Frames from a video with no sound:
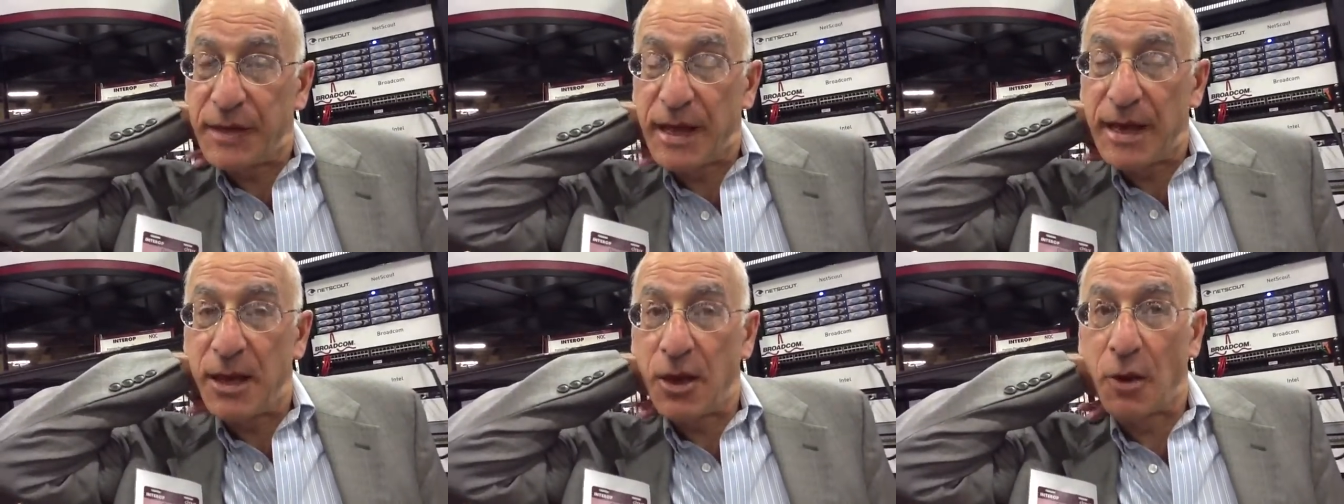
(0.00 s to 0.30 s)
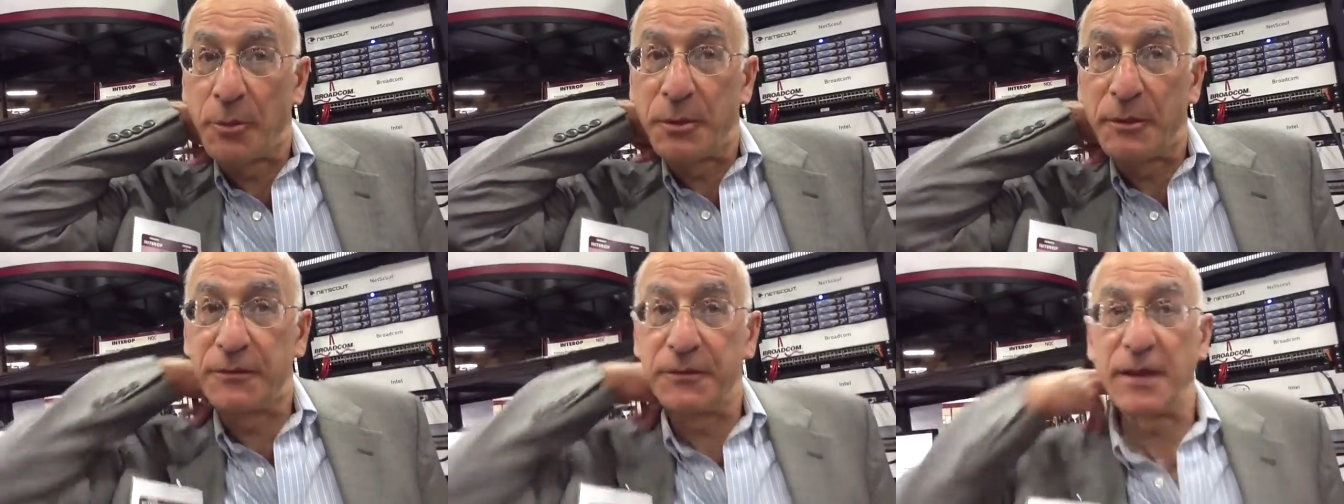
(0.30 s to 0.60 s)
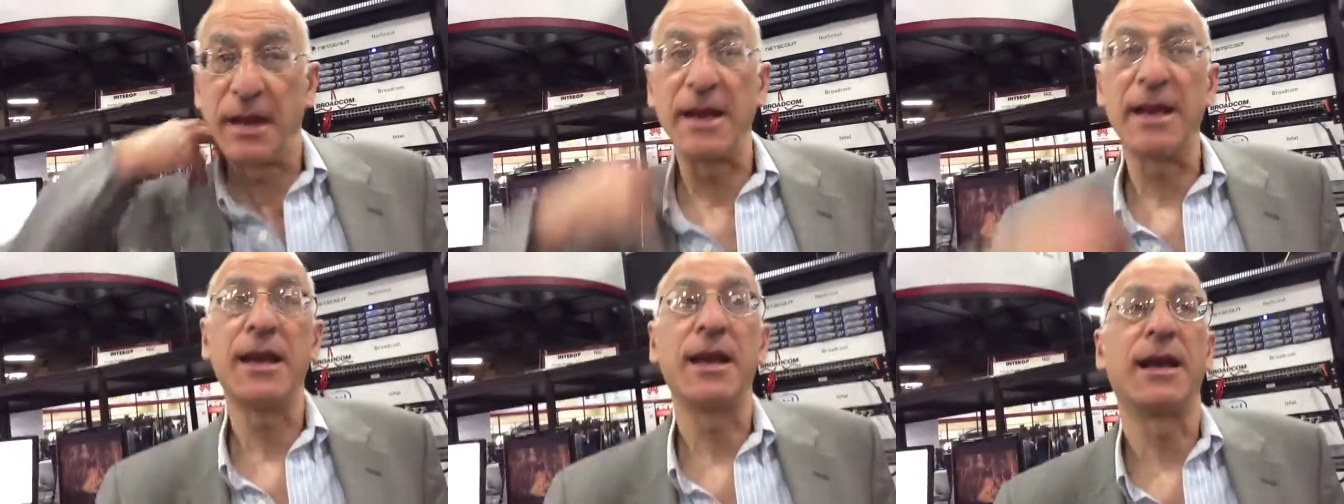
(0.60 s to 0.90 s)
any, open,
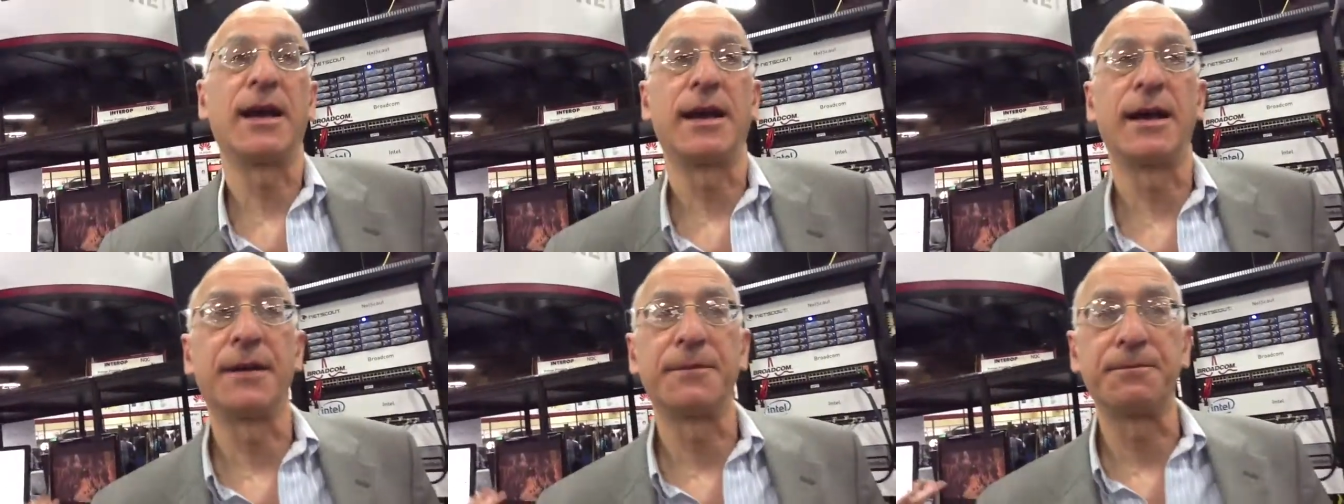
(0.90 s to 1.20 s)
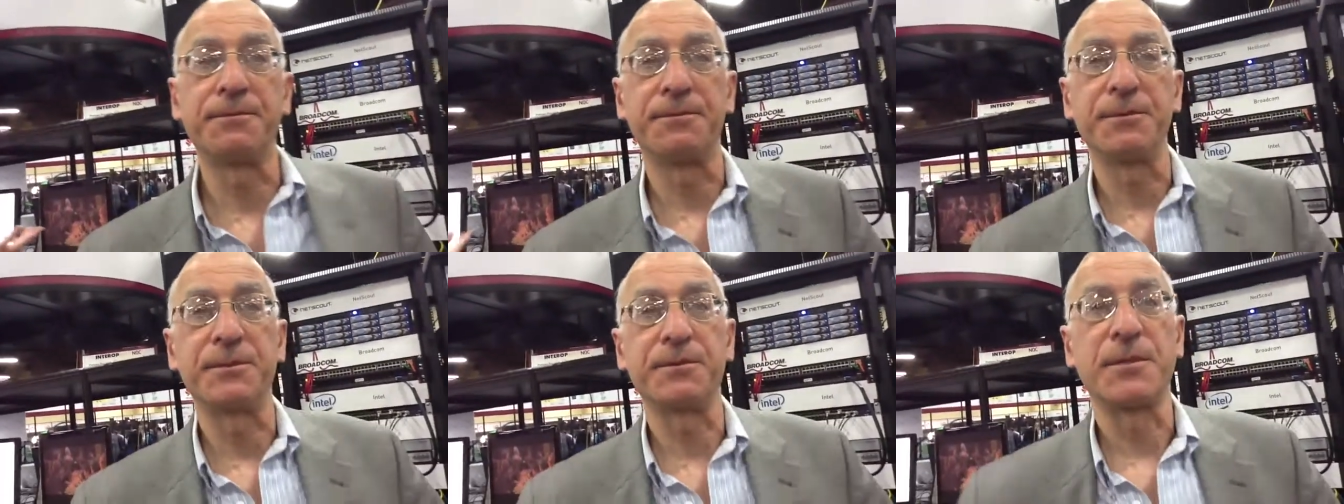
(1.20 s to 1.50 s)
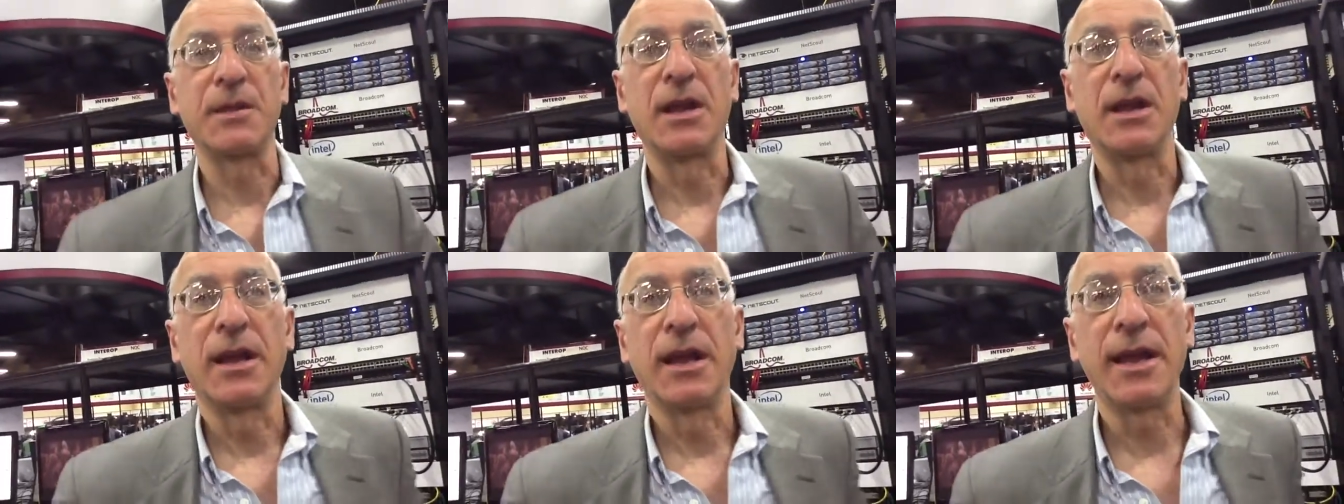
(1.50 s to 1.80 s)
any uh,
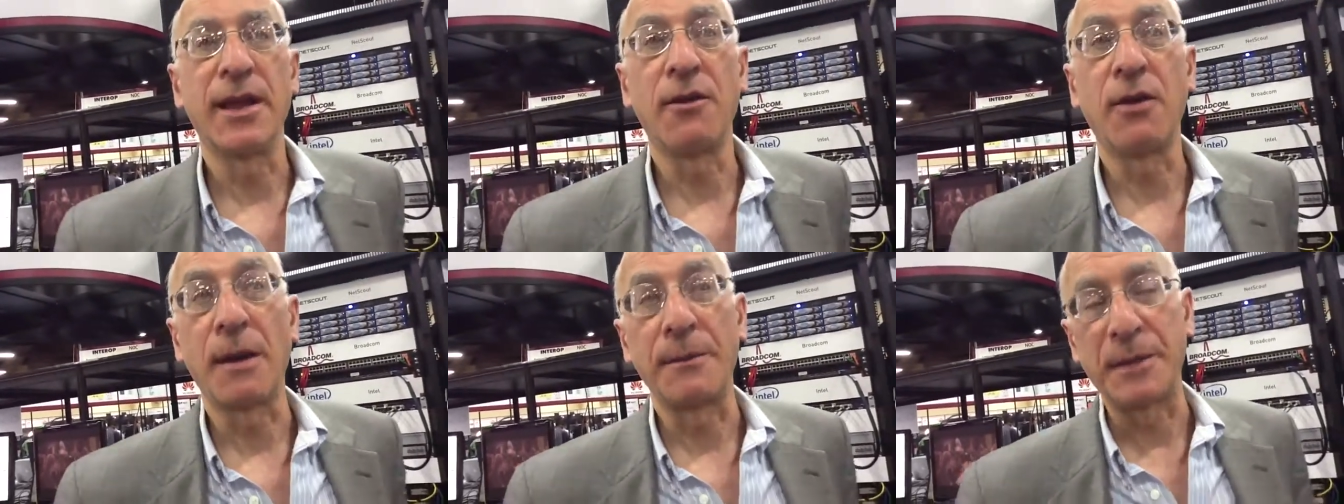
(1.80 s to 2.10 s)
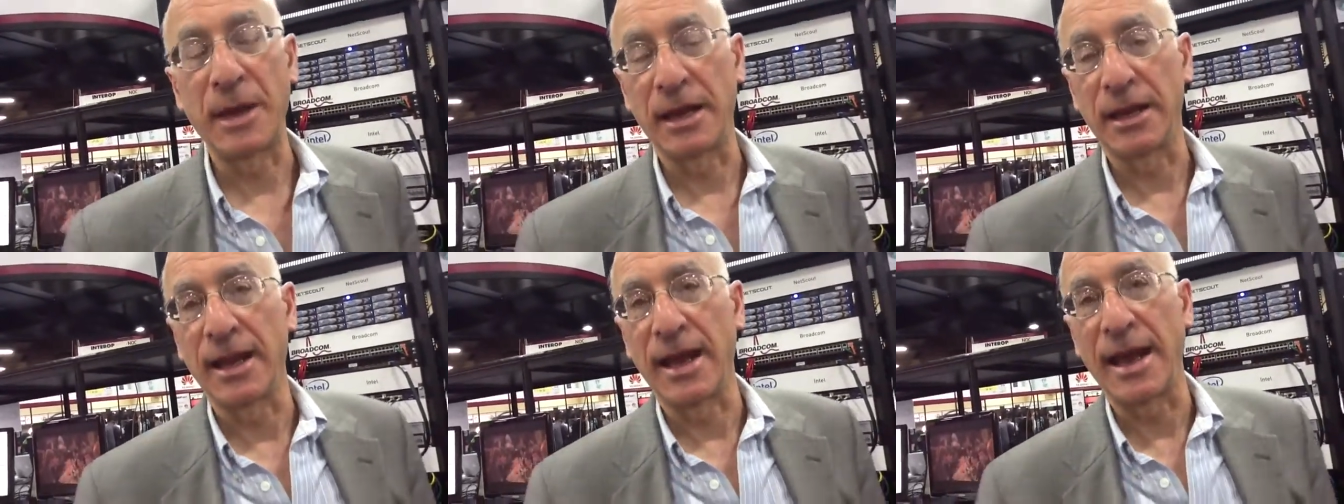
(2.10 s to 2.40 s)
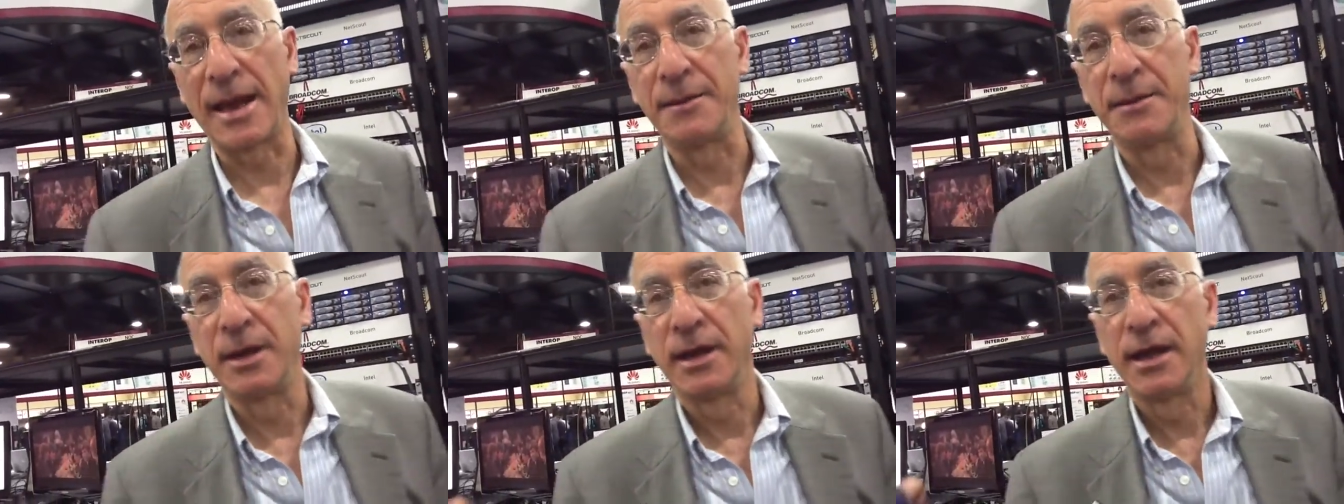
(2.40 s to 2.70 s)
InteropNet
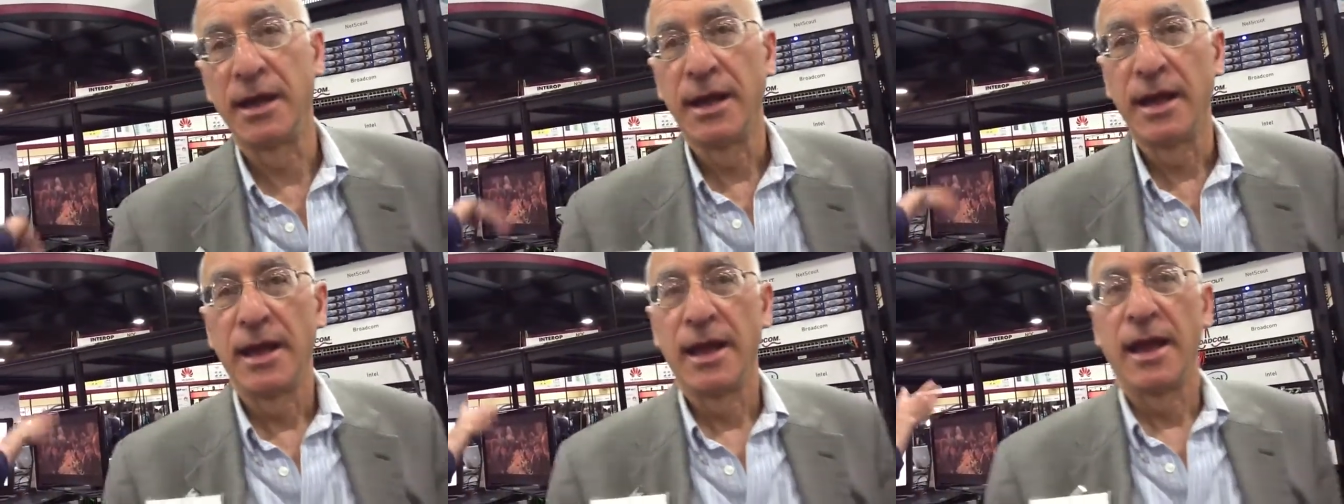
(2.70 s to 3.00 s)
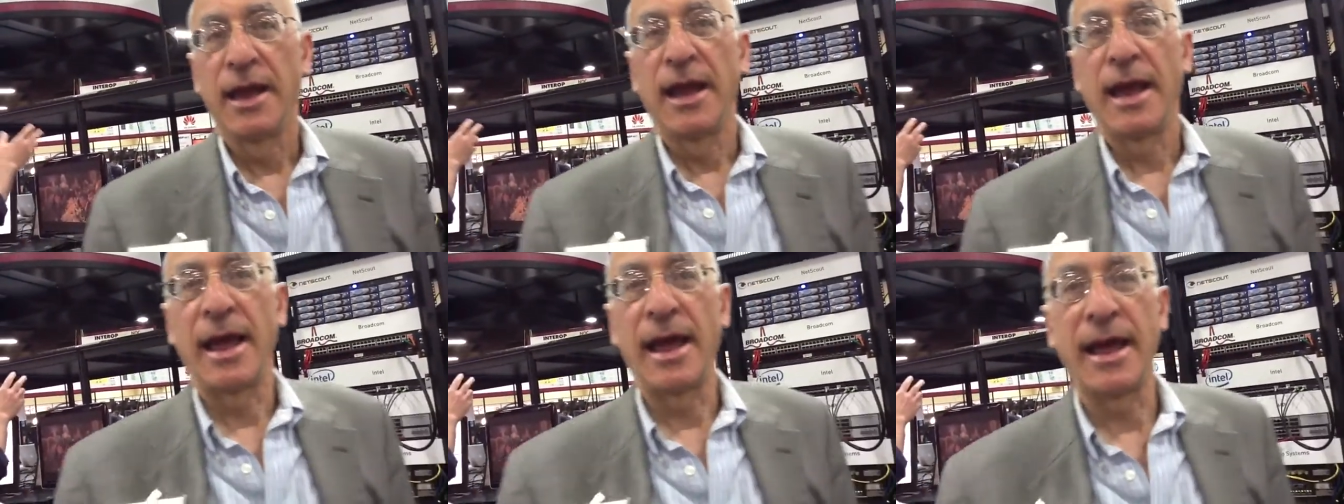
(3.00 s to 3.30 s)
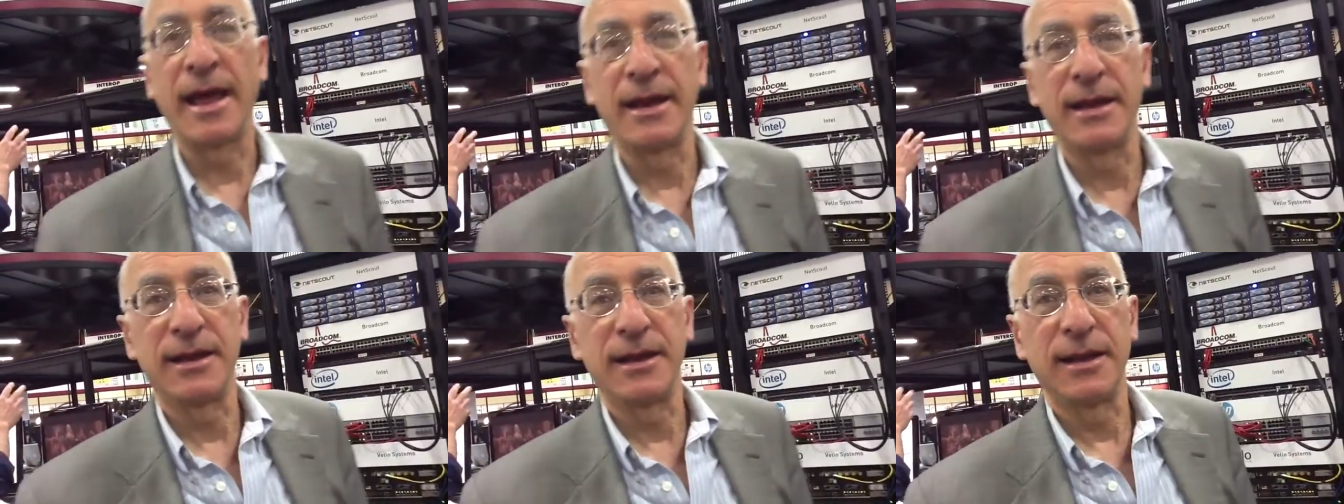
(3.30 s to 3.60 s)
lab,
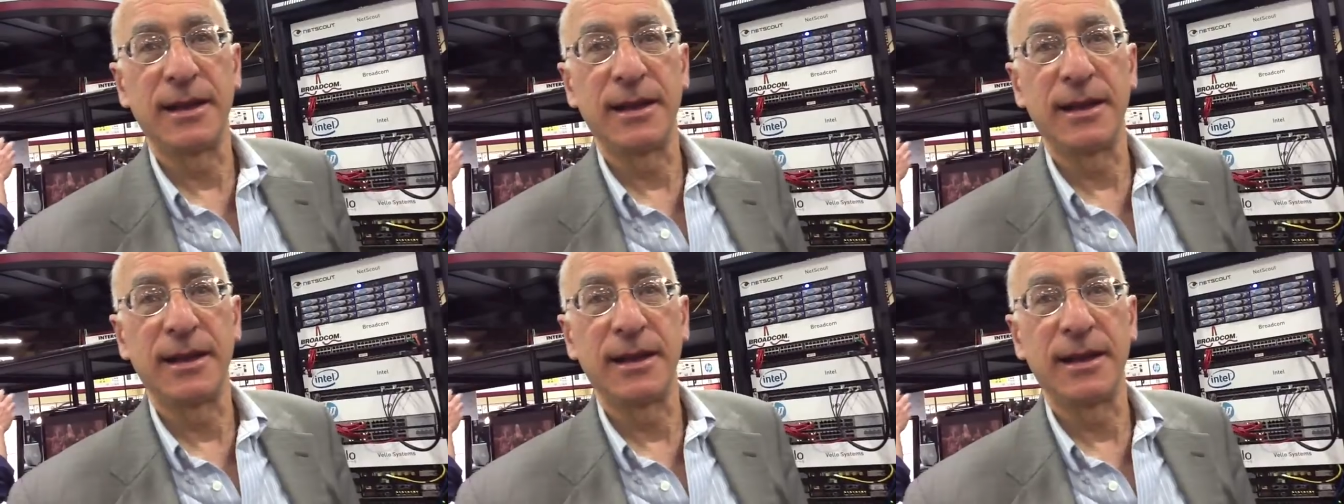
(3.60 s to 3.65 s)
and